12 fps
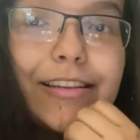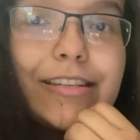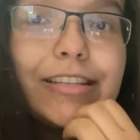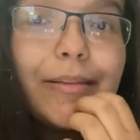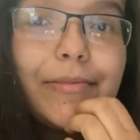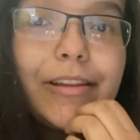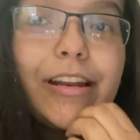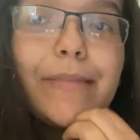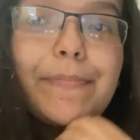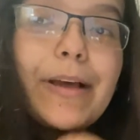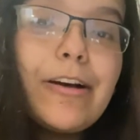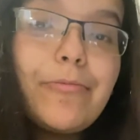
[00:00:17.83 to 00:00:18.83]
Something
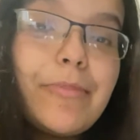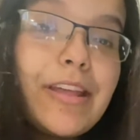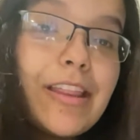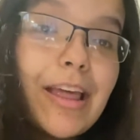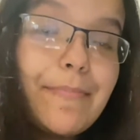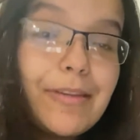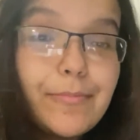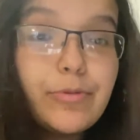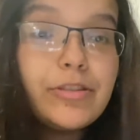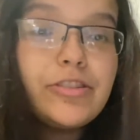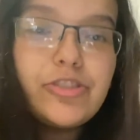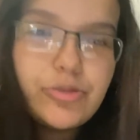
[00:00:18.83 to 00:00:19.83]
about me that
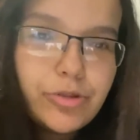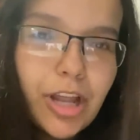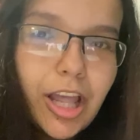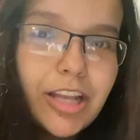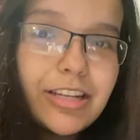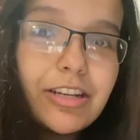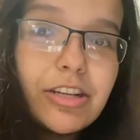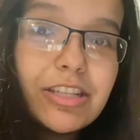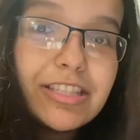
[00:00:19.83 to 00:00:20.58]
people do not